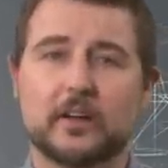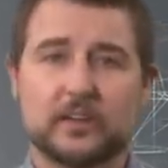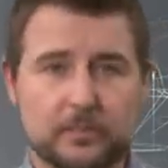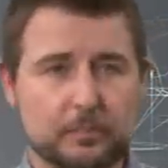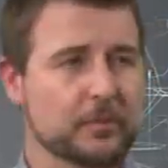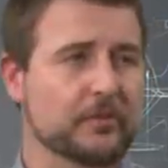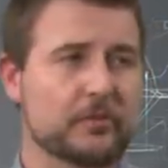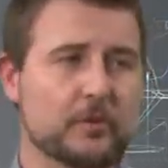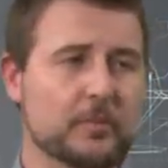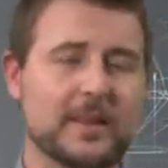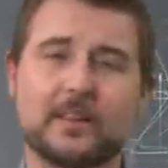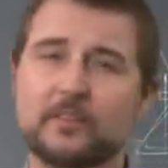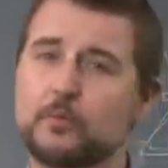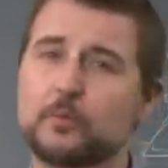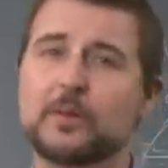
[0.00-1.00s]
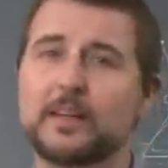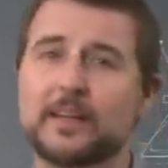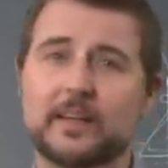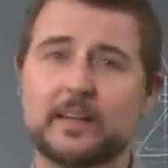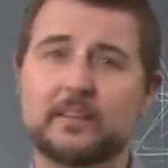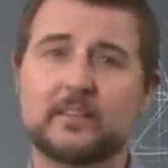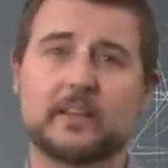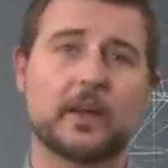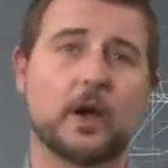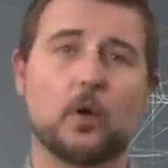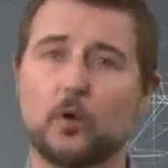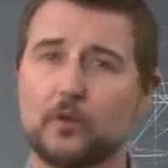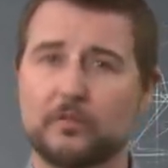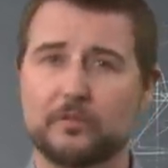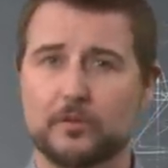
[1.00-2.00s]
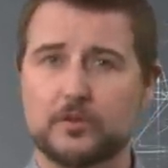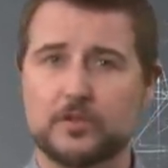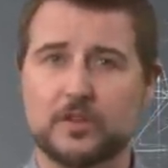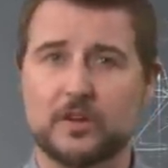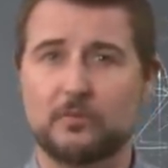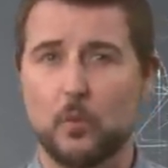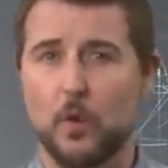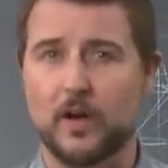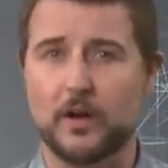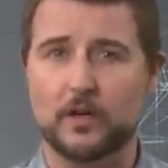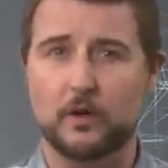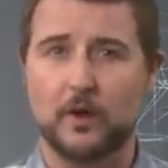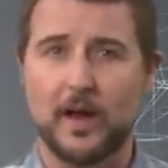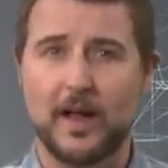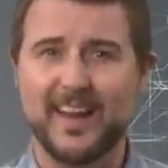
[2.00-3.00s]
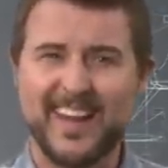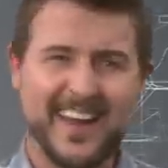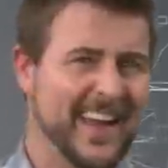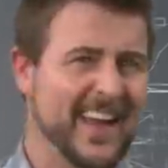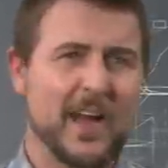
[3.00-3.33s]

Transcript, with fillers: is presuming this really is the old version of WannaCry,